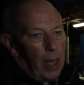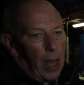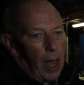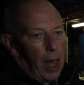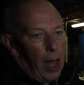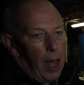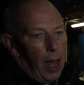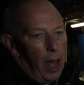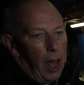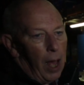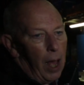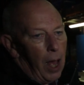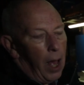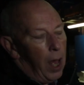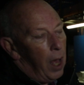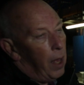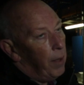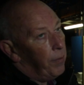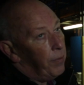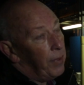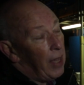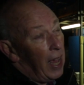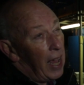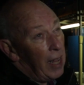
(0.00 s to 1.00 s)

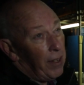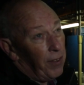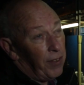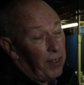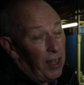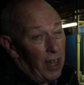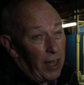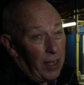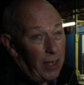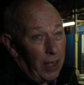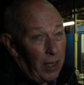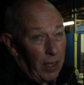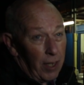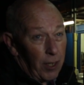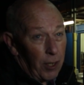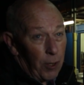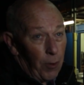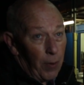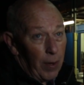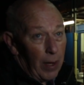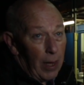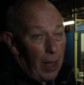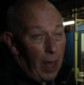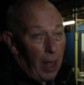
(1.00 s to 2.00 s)
They had
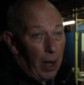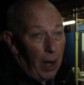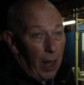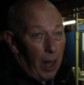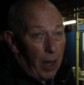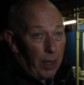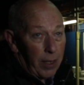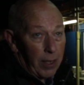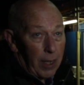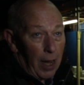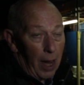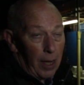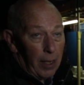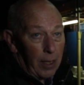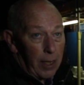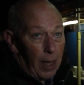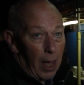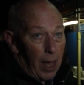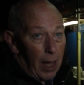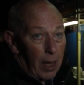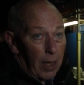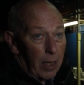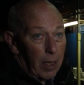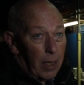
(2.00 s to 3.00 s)
32 in there last
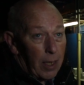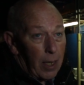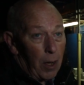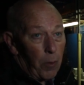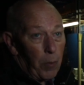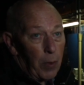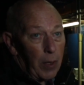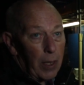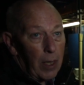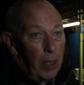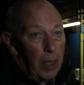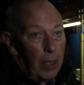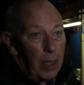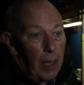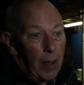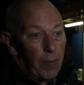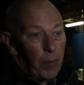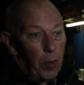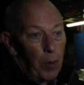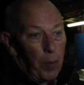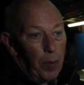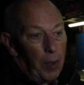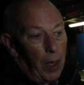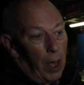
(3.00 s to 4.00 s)
Sunday, so we can give
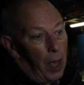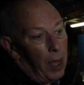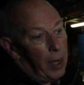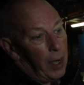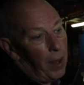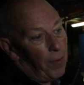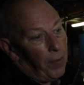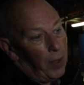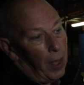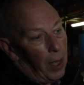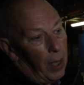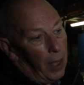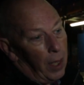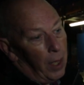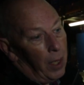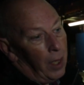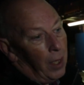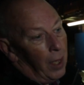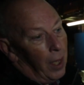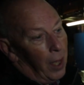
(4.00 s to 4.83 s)
them another